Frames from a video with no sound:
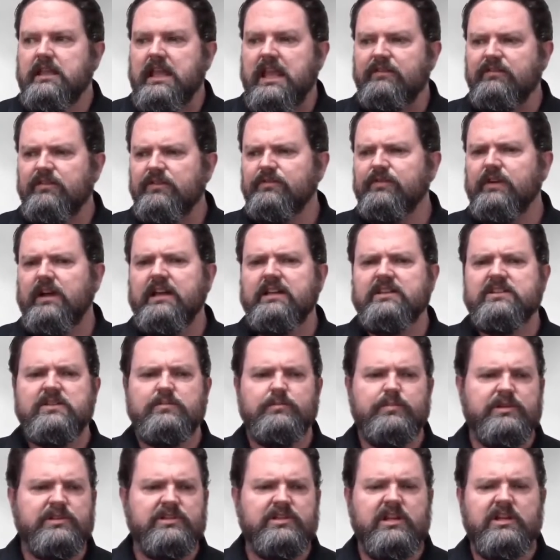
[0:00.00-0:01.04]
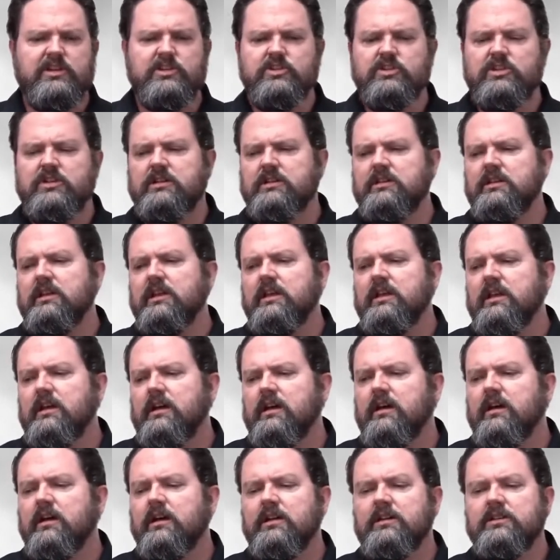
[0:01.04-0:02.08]
gave advice and protection
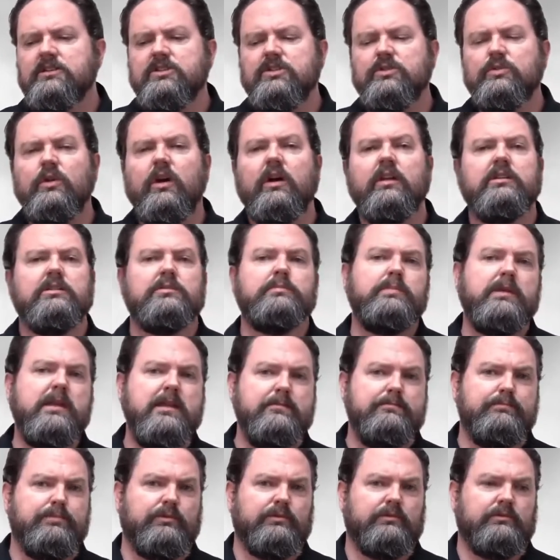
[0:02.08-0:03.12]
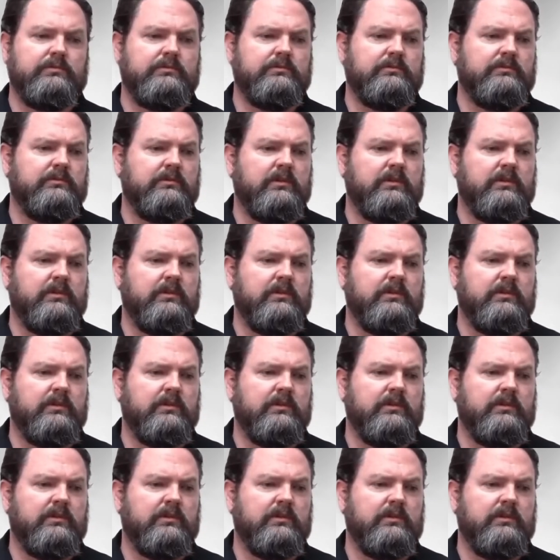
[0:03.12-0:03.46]
uh, to other people,